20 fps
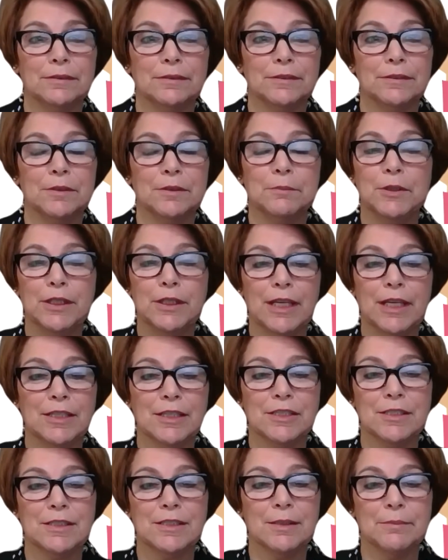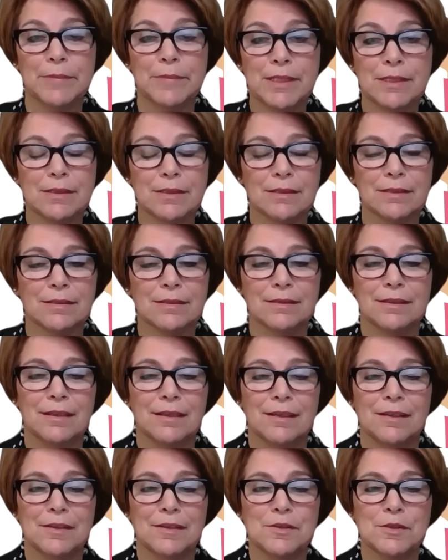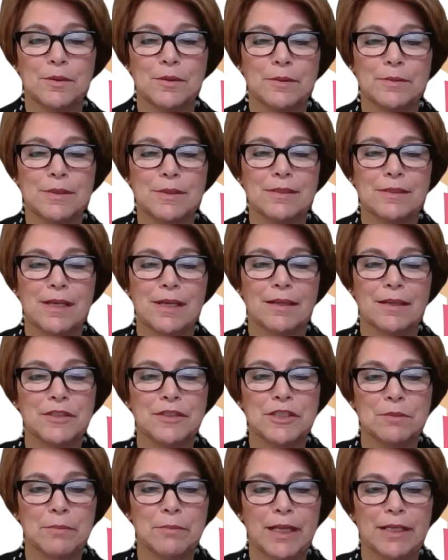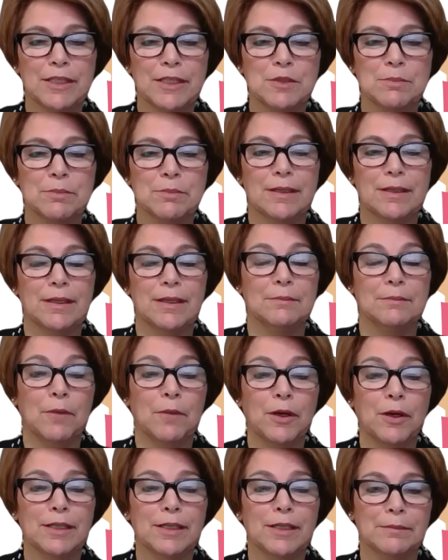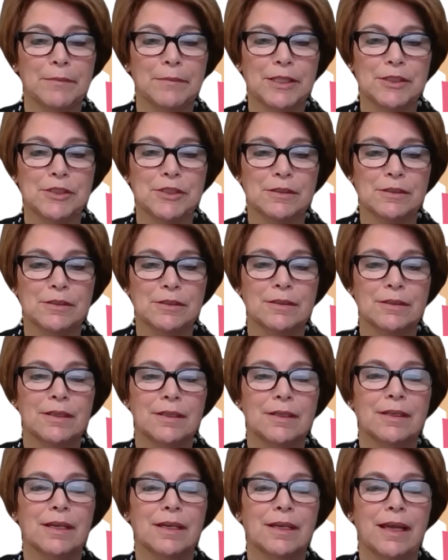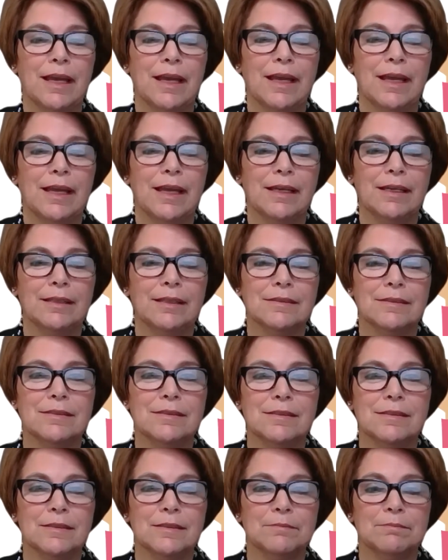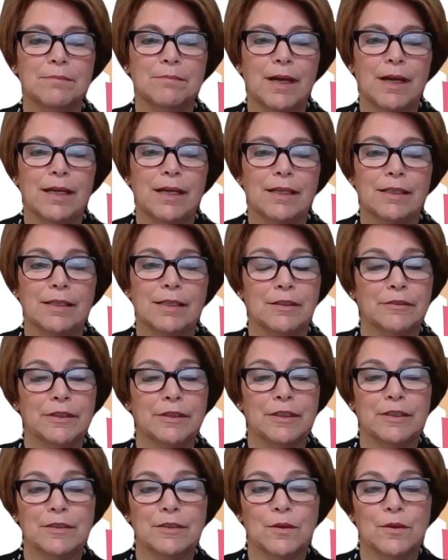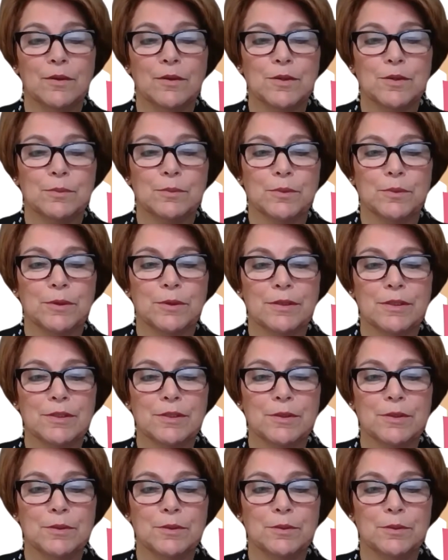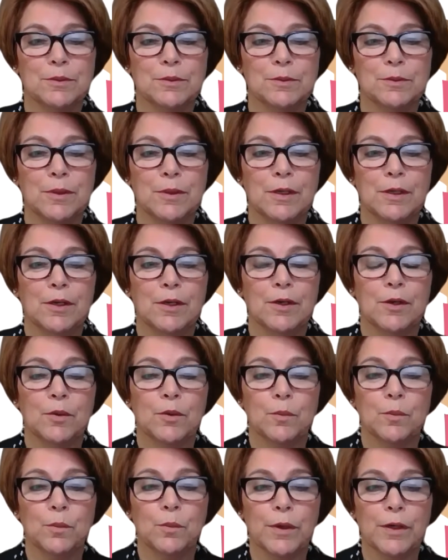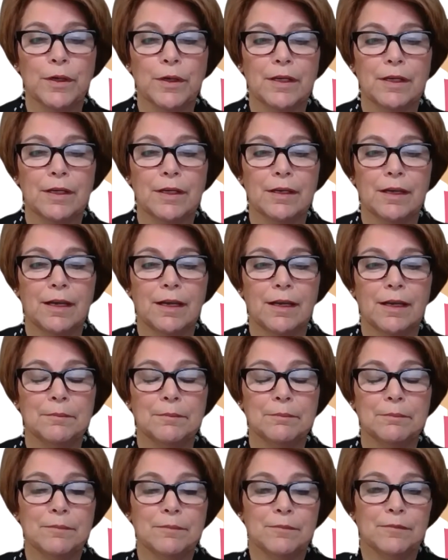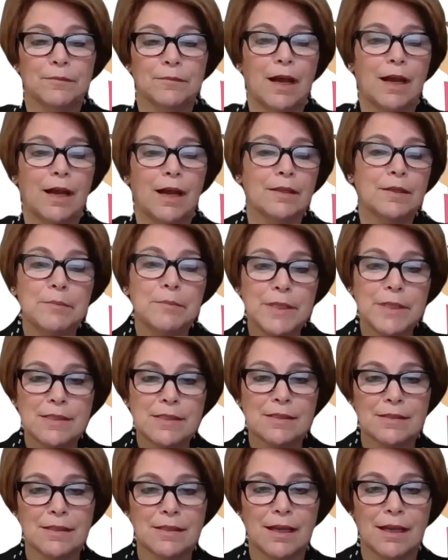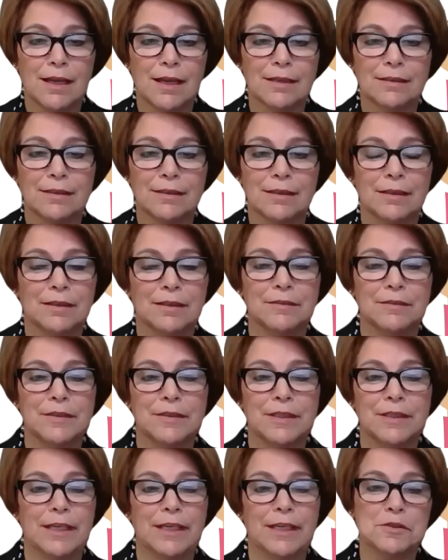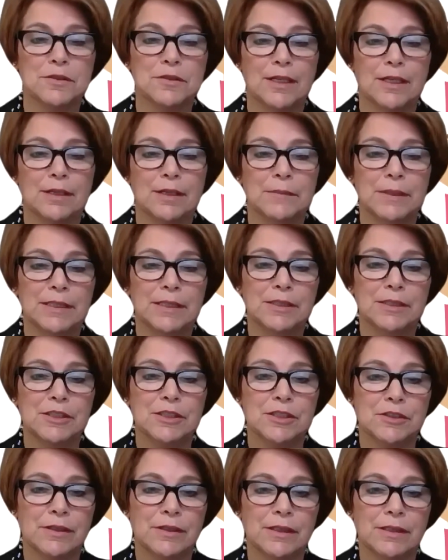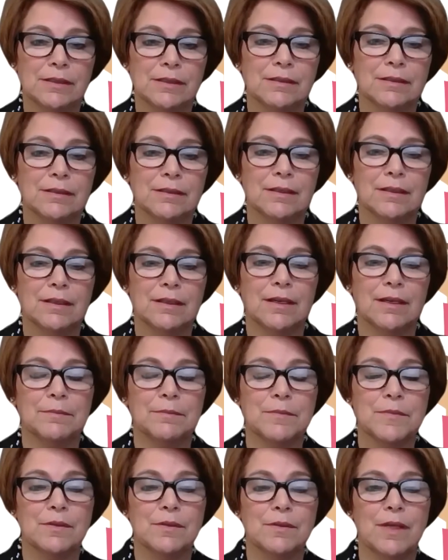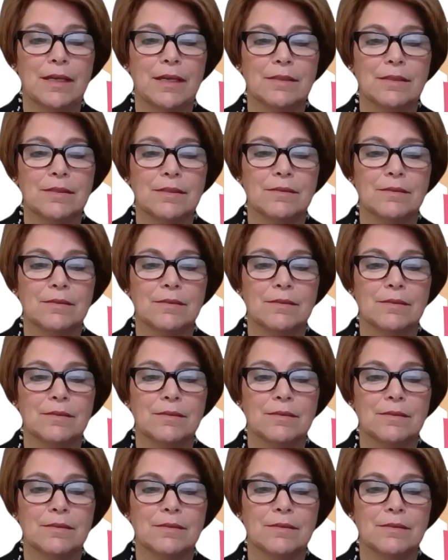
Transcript: communications and business. So I was a television management and marketing major. And my career goals were to work on the business side of the entertainment industry. So that